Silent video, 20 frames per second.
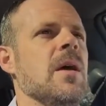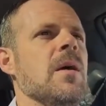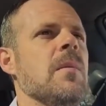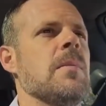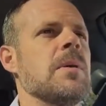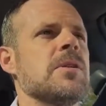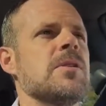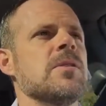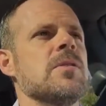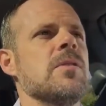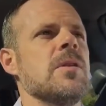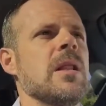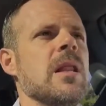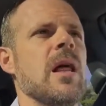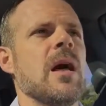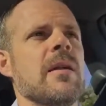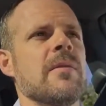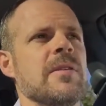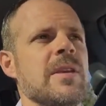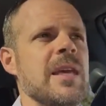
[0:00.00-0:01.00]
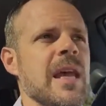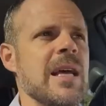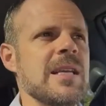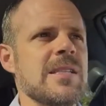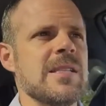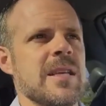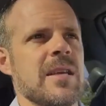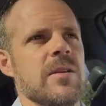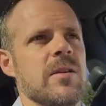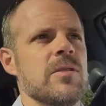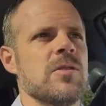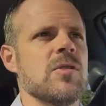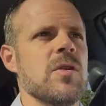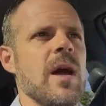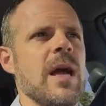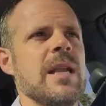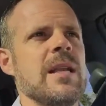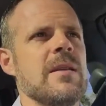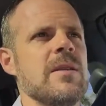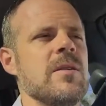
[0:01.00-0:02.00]
But you're doing a lot of guessing. And you're
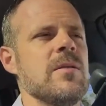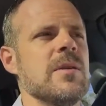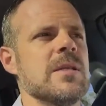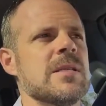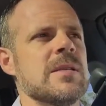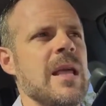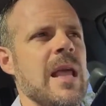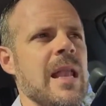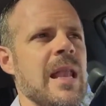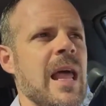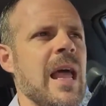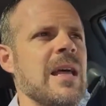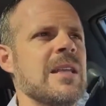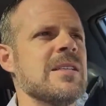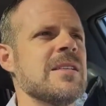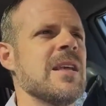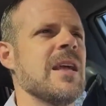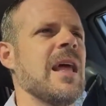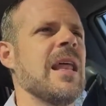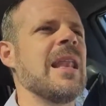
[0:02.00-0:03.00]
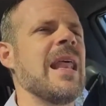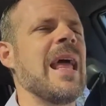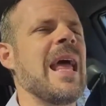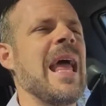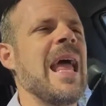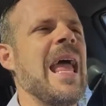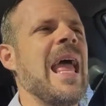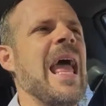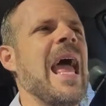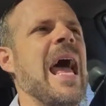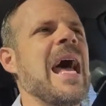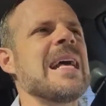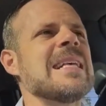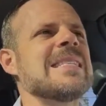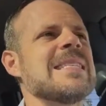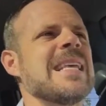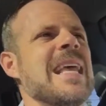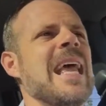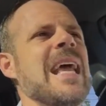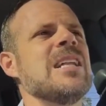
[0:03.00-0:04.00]
trying to do
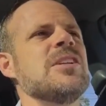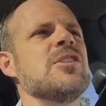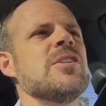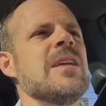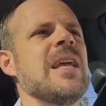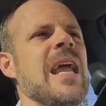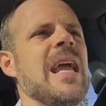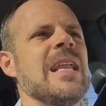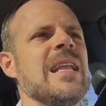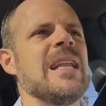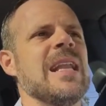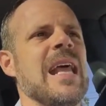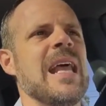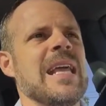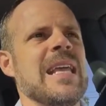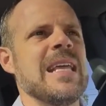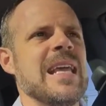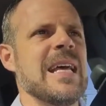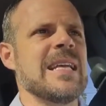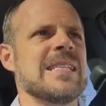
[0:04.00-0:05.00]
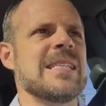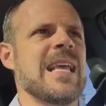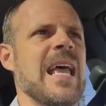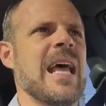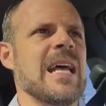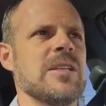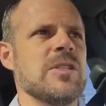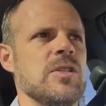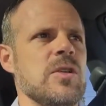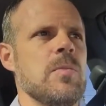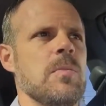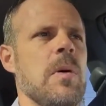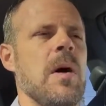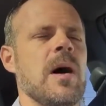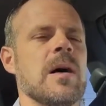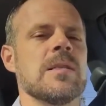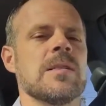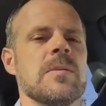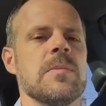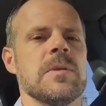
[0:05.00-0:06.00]
as educated a guess as you
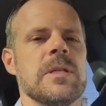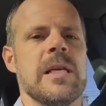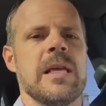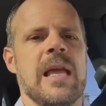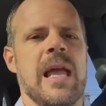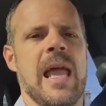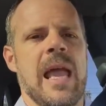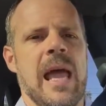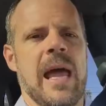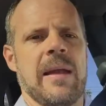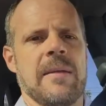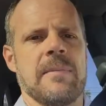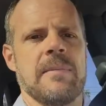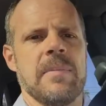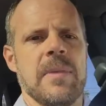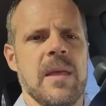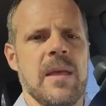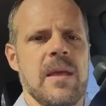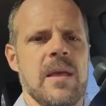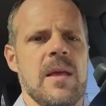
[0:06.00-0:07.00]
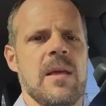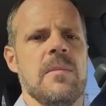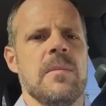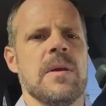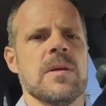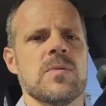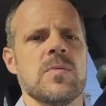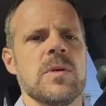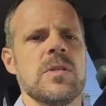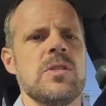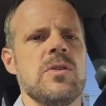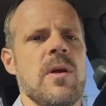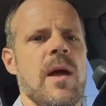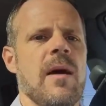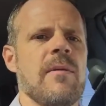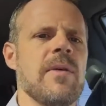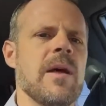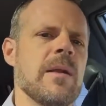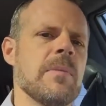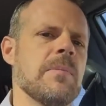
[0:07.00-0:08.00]
possibly can. Because once you
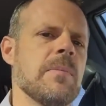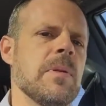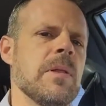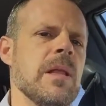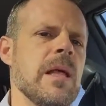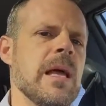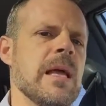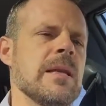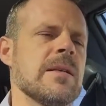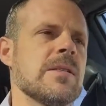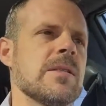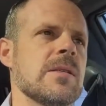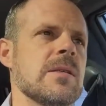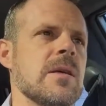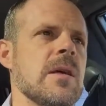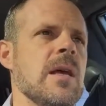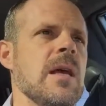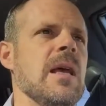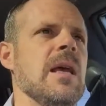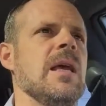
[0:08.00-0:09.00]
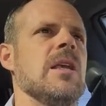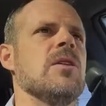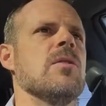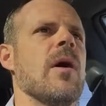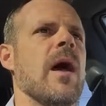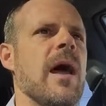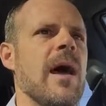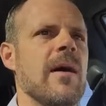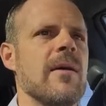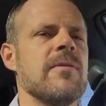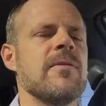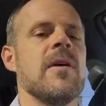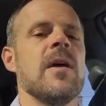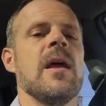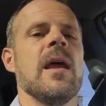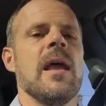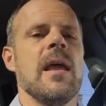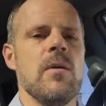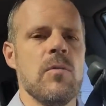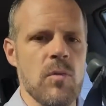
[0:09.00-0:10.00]
have that in place, you have
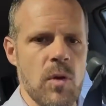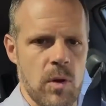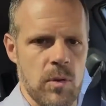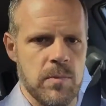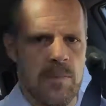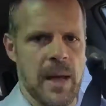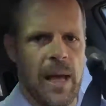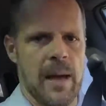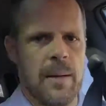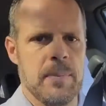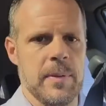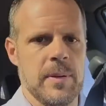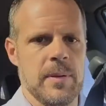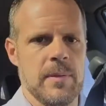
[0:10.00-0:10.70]
a roadmap.